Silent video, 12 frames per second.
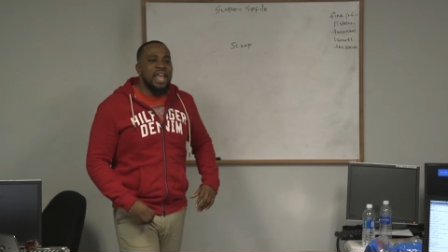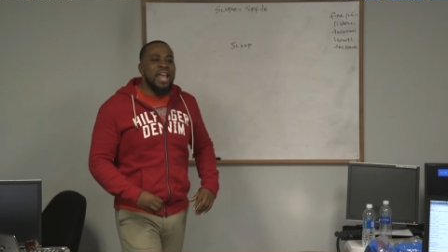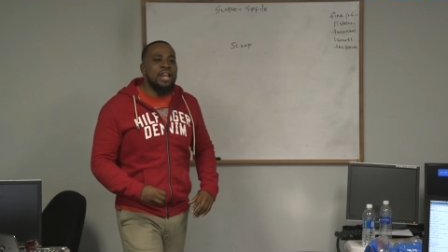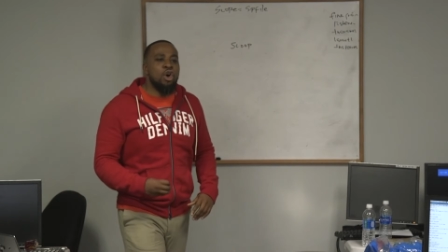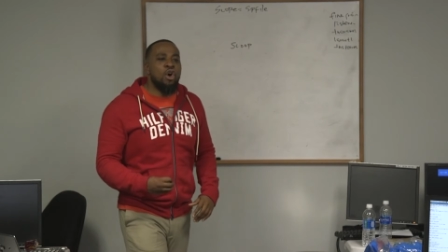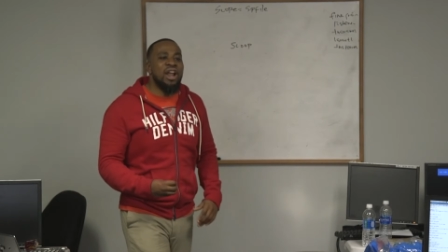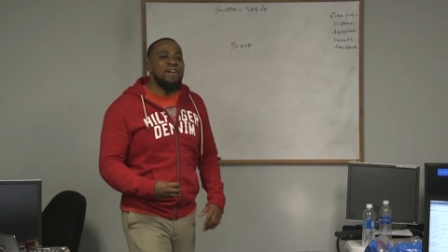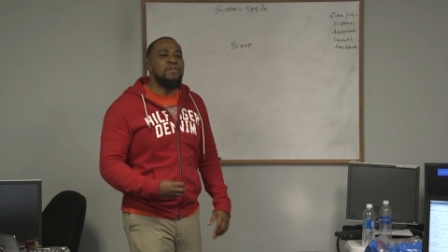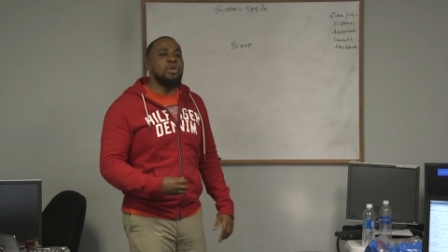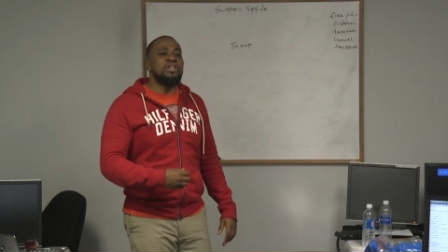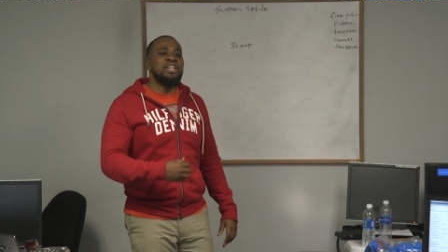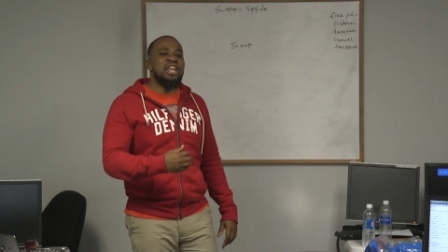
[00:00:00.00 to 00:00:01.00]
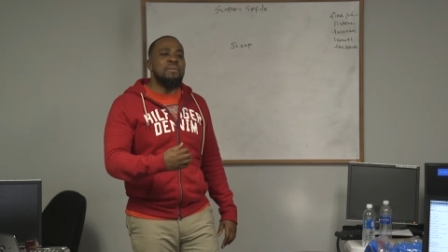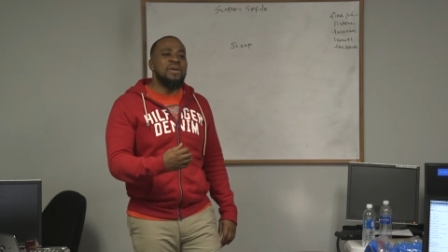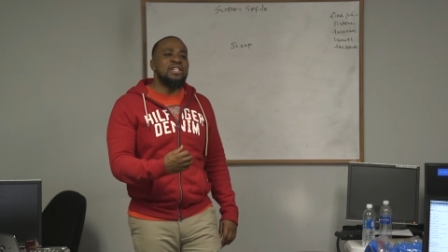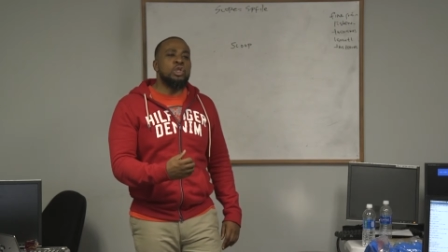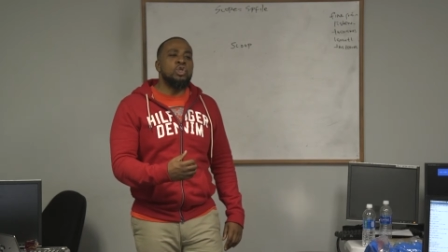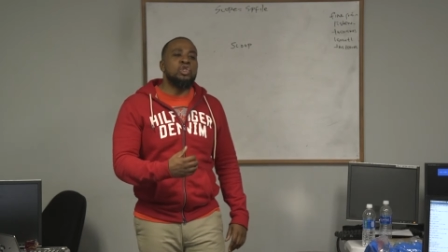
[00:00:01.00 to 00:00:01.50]
In order for your
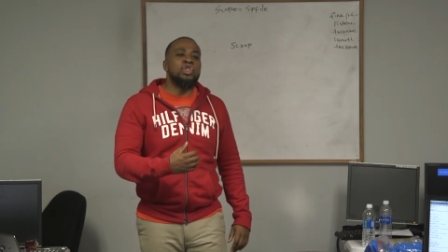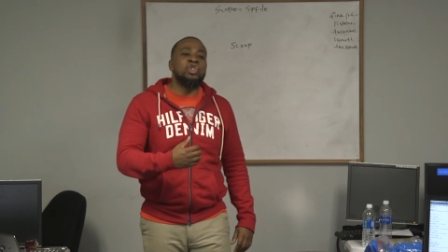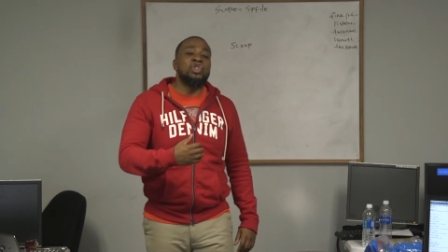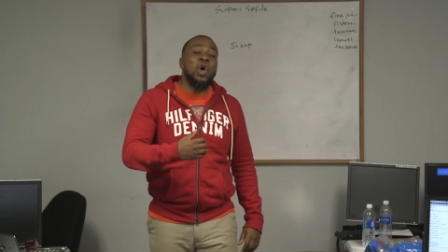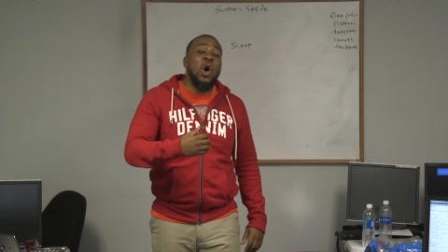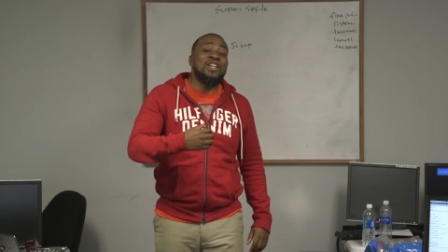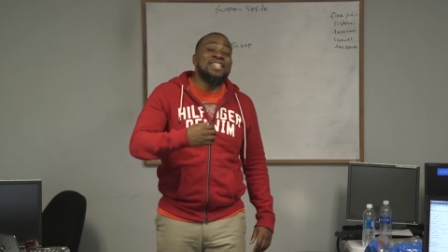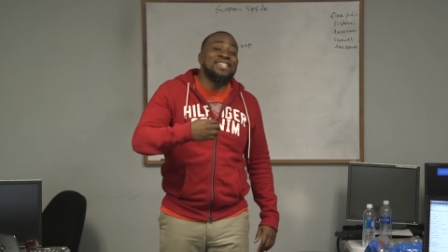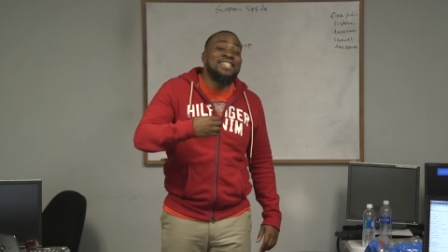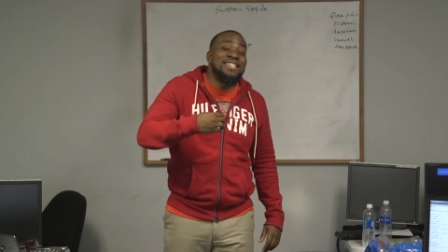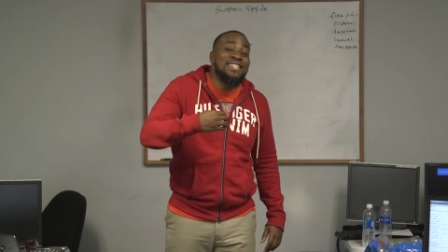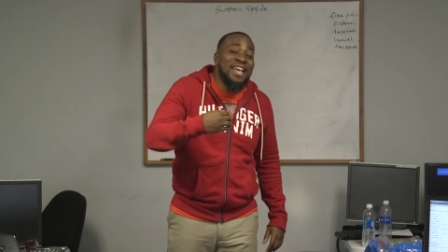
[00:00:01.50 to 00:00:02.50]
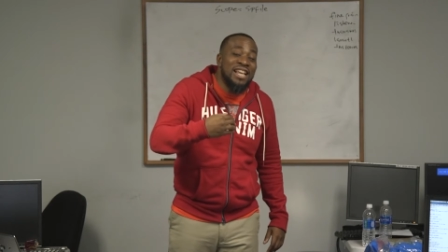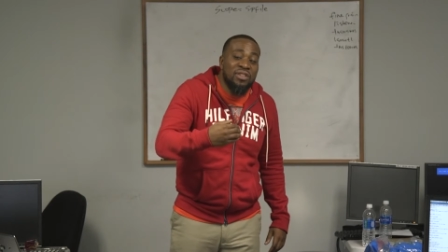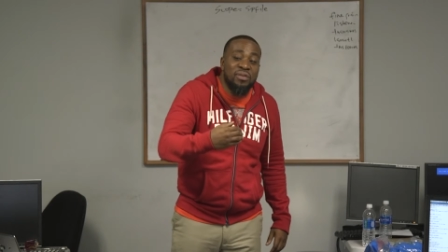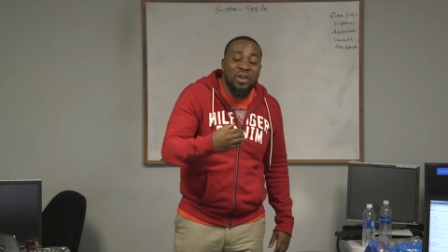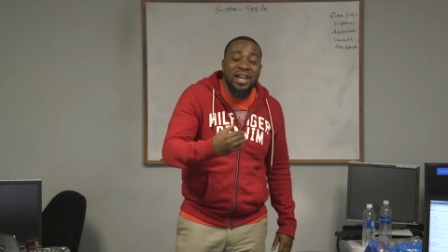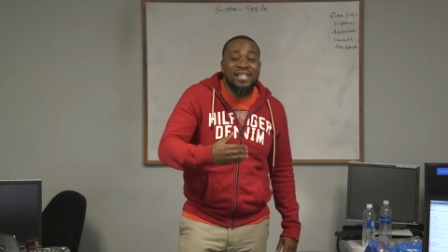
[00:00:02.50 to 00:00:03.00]
database to
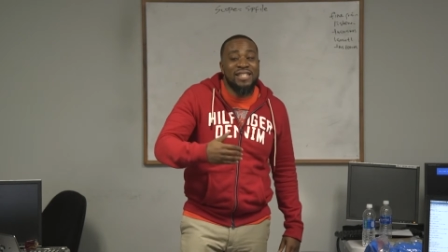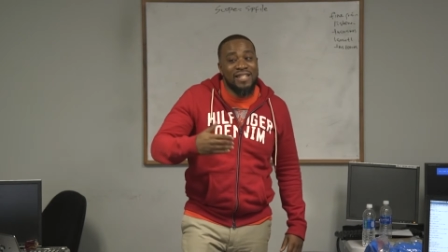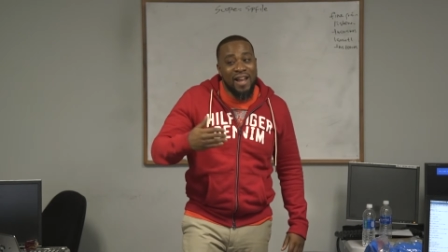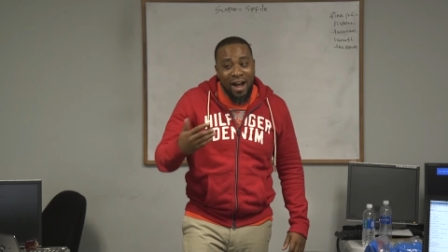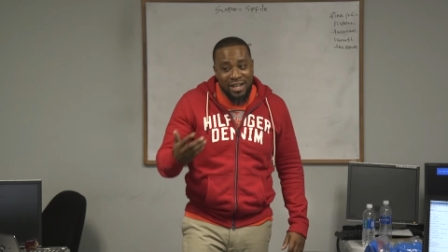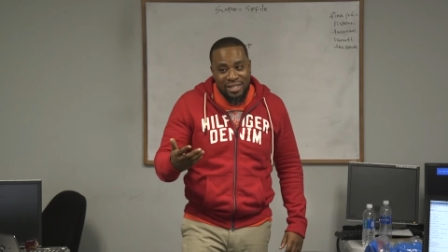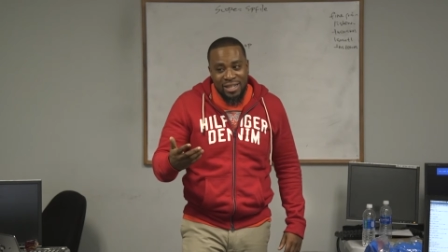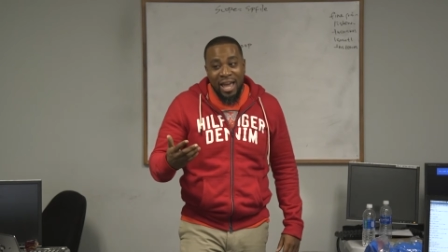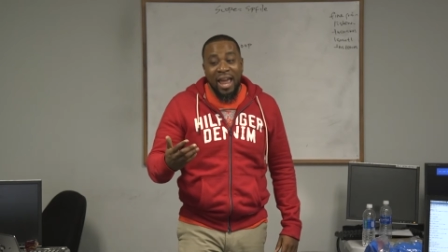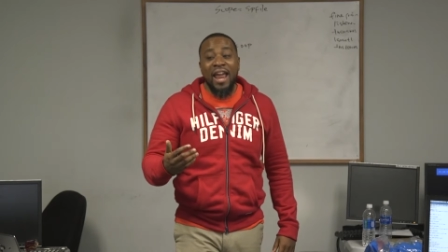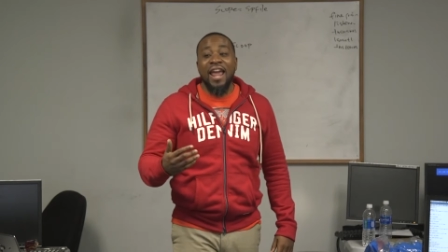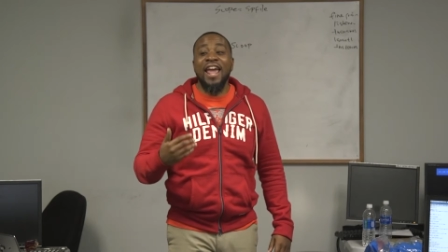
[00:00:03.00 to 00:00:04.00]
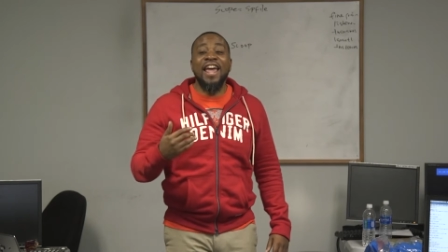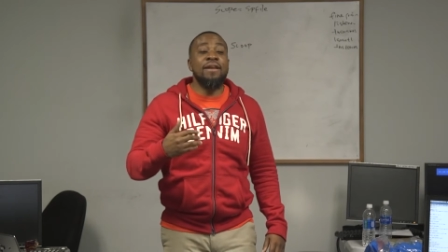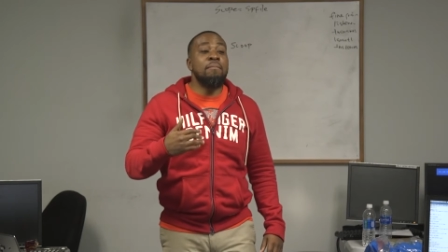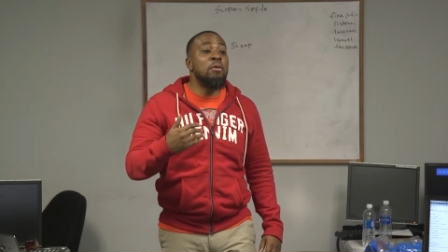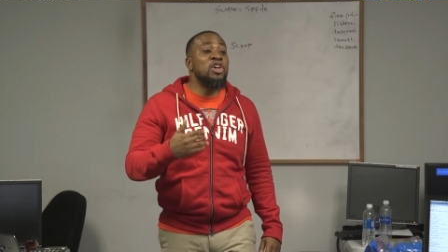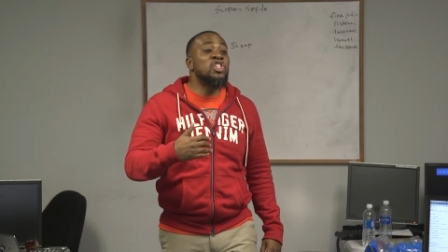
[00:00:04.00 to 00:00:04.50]
successfully start,
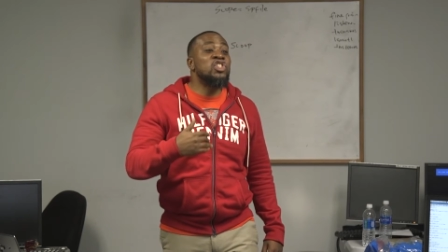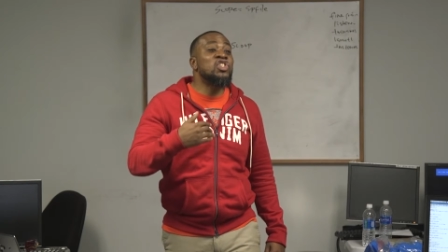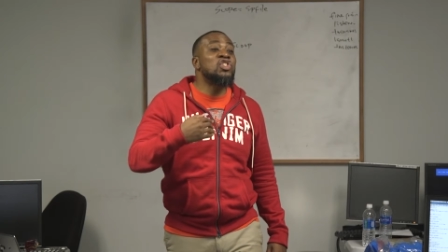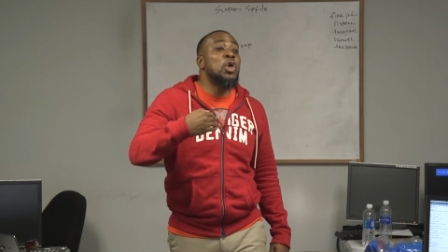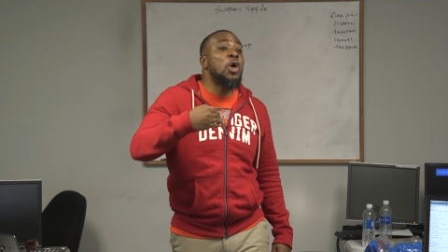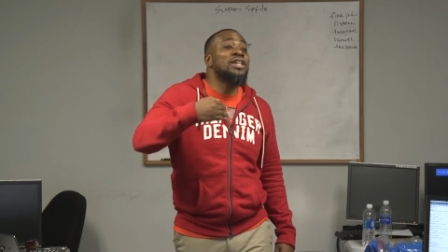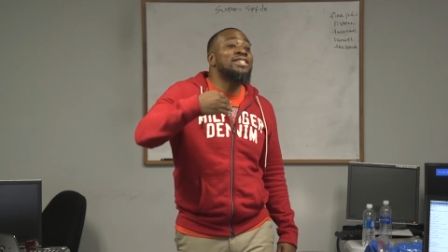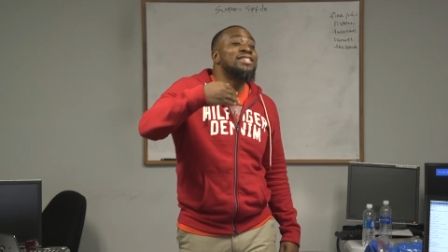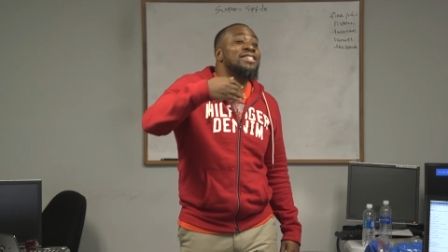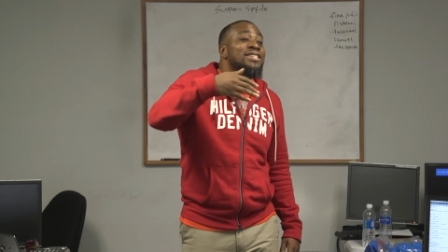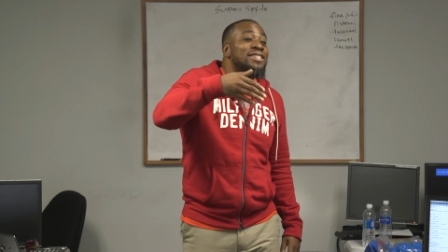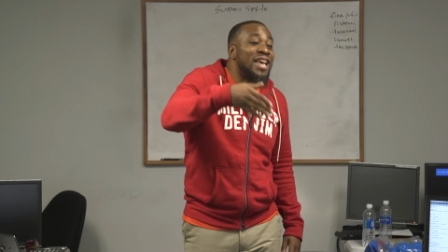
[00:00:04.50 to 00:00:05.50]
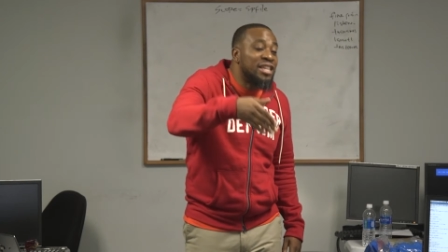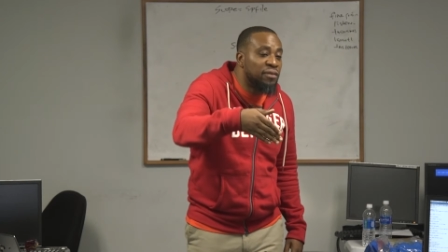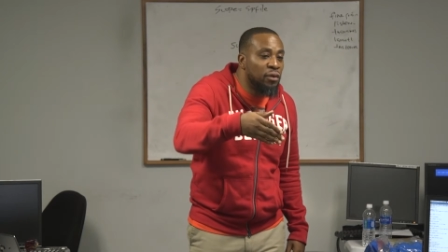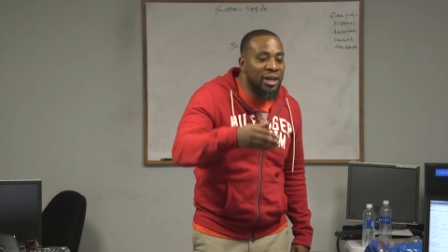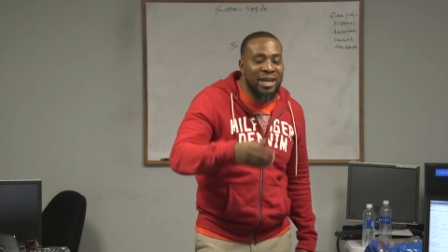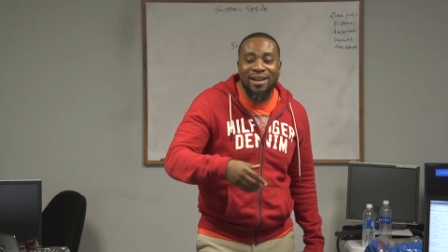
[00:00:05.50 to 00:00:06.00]
it must
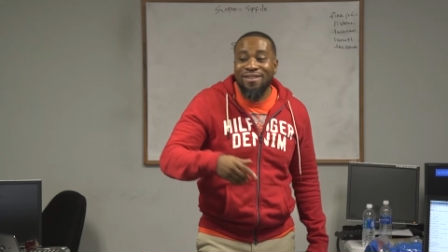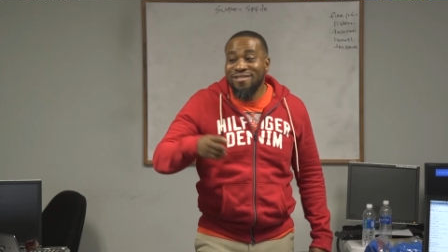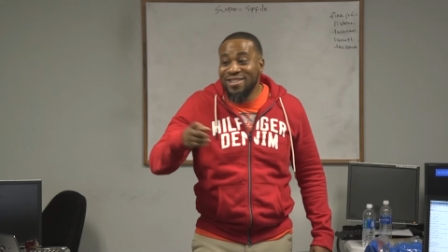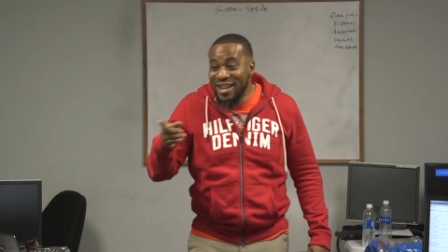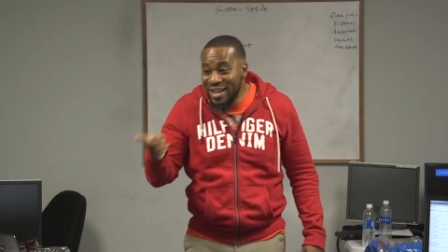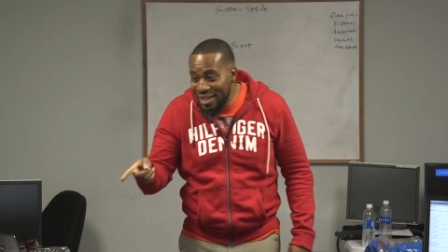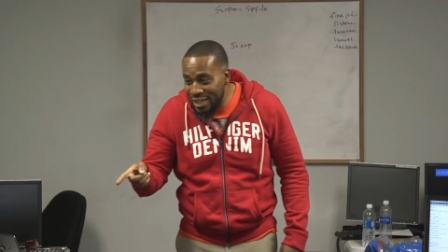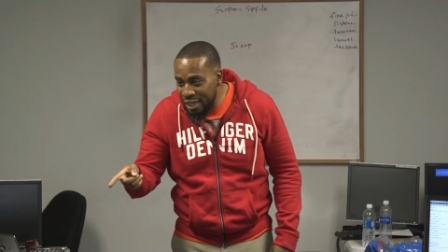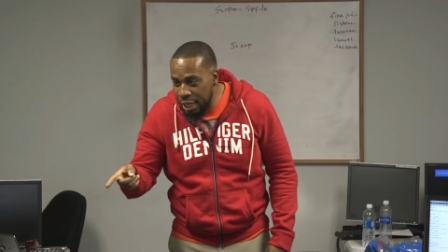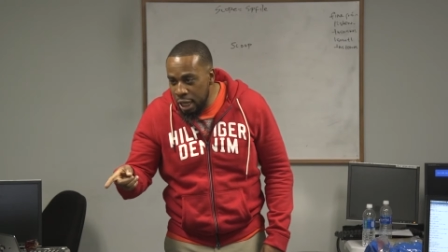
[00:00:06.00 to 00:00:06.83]
successfully read